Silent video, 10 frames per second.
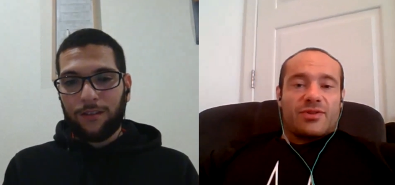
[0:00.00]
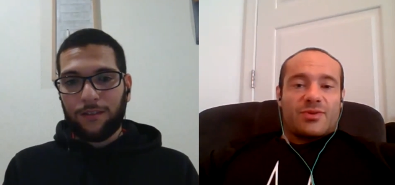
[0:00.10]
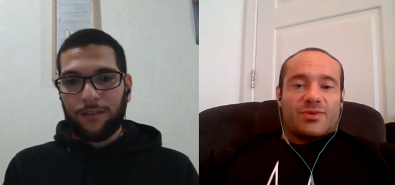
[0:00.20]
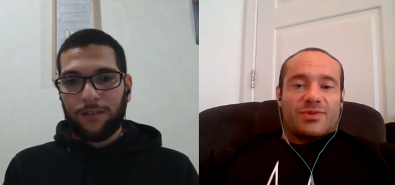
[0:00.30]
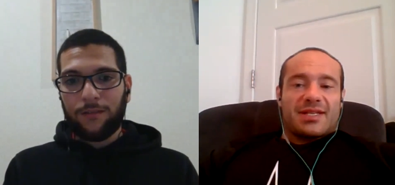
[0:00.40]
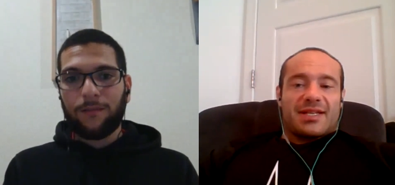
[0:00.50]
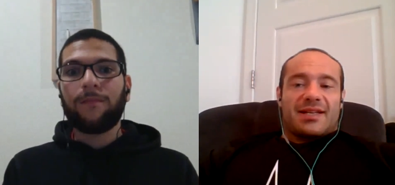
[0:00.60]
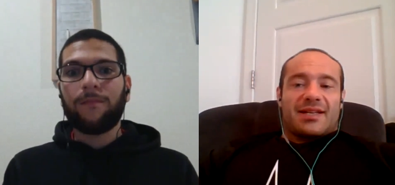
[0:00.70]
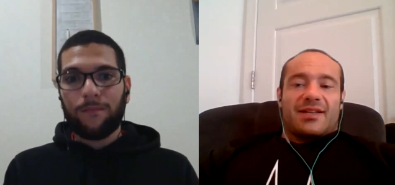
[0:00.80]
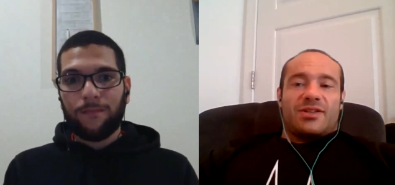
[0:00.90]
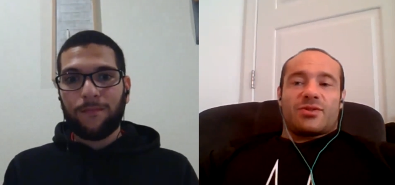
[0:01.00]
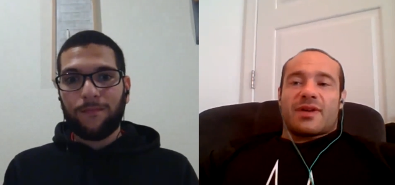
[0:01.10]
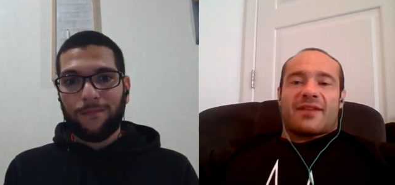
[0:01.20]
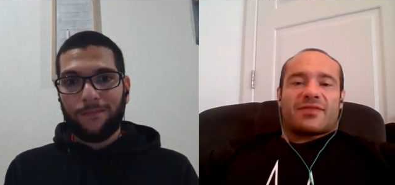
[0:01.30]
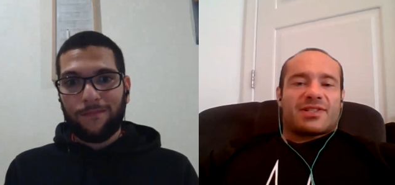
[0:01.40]
Speaker 1: you can use.
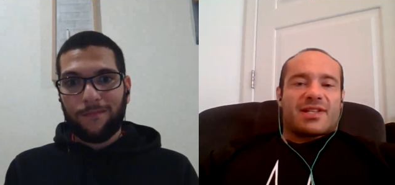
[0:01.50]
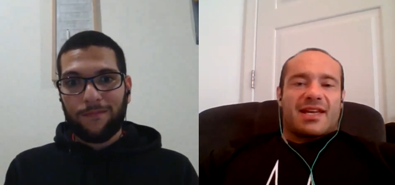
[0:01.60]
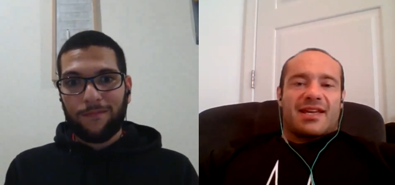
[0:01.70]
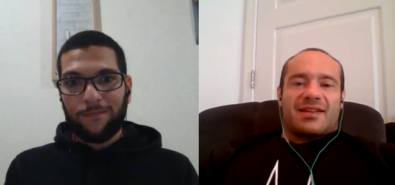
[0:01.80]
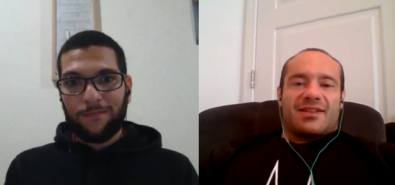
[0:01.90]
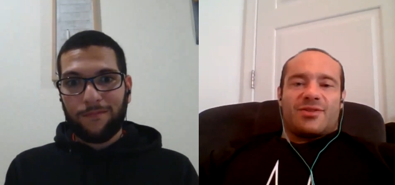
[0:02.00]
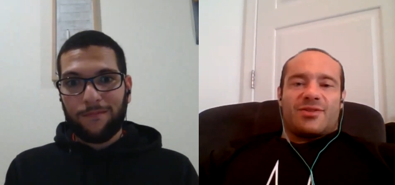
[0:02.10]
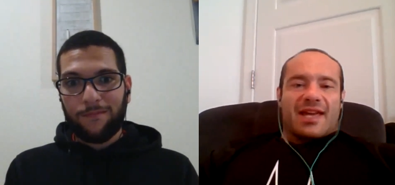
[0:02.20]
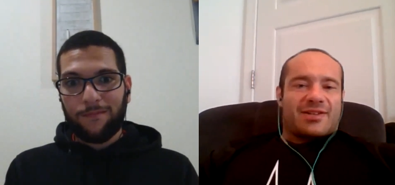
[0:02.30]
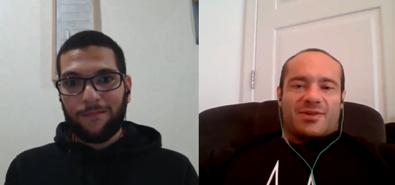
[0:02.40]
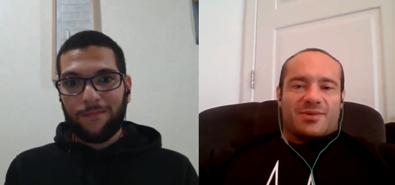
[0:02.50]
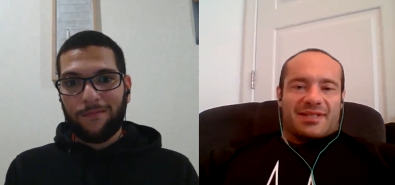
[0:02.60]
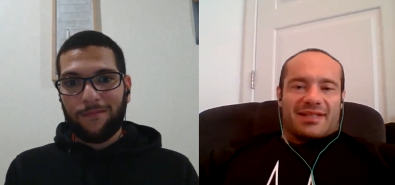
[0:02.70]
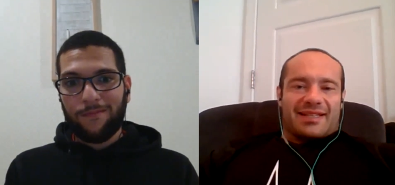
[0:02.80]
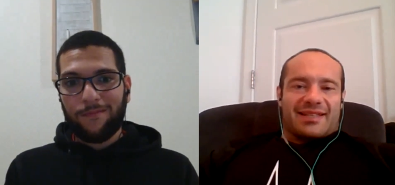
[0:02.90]
You don't have to say you
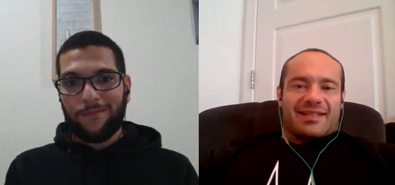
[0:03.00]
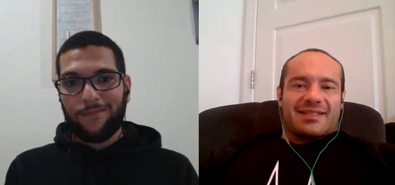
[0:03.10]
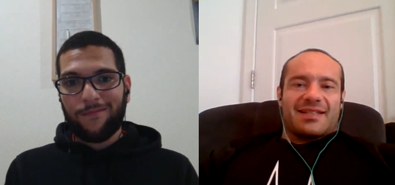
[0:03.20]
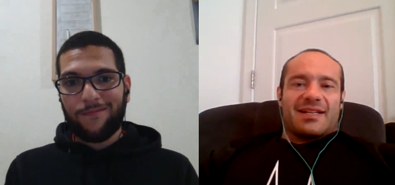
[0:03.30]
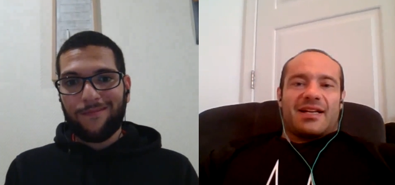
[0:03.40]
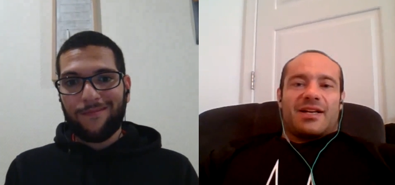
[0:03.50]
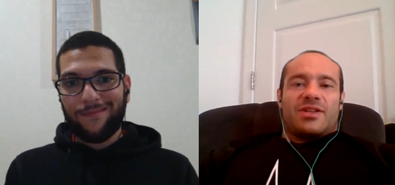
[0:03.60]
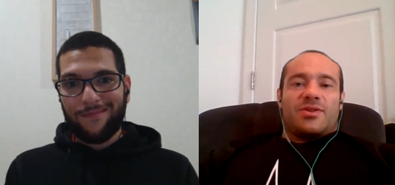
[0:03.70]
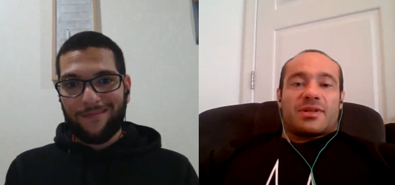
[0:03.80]
can't use it like this.